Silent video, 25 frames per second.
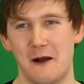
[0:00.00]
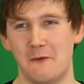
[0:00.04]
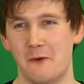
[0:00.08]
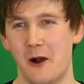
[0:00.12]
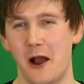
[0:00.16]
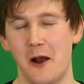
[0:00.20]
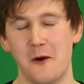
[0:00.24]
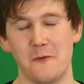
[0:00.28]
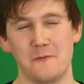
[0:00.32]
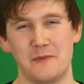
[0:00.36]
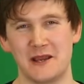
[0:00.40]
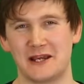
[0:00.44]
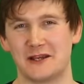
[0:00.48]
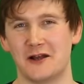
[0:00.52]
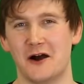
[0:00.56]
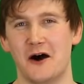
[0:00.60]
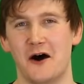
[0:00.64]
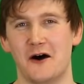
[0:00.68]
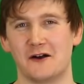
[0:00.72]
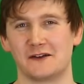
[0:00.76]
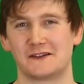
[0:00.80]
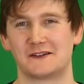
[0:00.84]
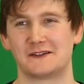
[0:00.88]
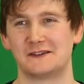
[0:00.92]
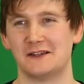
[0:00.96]
won't
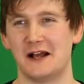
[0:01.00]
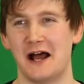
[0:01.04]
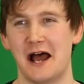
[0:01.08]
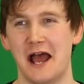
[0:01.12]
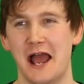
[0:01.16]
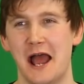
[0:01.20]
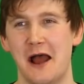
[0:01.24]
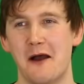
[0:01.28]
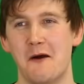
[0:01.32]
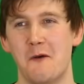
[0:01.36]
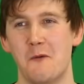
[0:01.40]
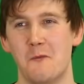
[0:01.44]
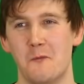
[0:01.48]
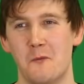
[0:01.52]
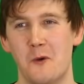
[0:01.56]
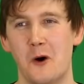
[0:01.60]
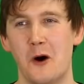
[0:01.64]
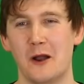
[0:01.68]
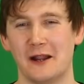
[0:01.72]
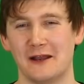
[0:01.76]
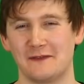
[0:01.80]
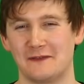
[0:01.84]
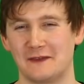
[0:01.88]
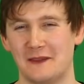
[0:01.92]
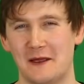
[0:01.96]
because,
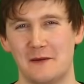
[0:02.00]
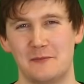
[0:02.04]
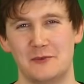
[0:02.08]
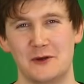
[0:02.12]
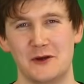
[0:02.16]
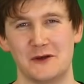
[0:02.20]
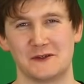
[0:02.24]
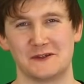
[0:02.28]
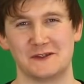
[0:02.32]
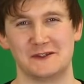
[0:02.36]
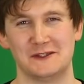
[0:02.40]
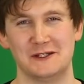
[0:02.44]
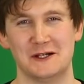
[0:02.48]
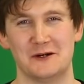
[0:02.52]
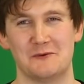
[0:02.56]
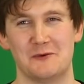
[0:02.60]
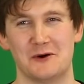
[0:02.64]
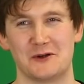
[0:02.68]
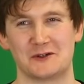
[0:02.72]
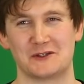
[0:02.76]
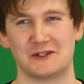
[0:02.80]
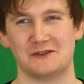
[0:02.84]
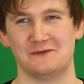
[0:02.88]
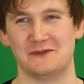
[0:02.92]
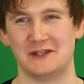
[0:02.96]
one, I think that person still
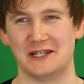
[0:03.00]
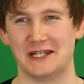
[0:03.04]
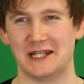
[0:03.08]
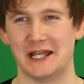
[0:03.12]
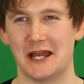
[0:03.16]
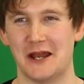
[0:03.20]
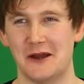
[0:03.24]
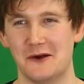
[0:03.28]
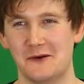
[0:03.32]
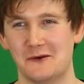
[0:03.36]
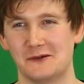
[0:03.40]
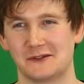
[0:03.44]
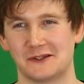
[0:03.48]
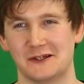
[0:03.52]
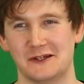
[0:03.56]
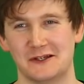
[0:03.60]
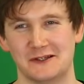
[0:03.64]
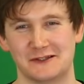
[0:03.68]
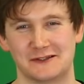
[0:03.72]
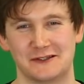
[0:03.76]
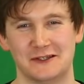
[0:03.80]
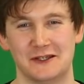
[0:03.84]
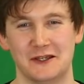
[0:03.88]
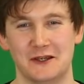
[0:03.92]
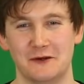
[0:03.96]
watches videos,
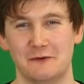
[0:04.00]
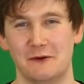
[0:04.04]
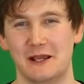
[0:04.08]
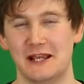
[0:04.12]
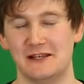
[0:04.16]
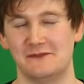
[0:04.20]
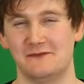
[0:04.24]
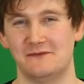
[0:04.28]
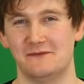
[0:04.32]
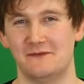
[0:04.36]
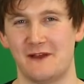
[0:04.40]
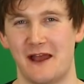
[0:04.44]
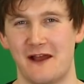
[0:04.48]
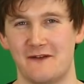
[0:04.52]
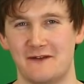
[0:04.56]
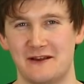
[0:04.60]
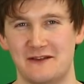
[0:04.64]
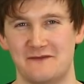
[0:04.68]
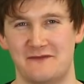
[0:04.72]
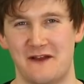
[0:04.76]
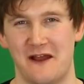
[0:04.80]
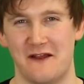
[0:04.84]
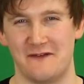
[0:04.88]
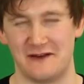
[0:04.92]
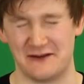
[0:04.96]
and two, it's very,
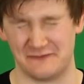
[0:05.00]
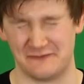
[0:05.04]
very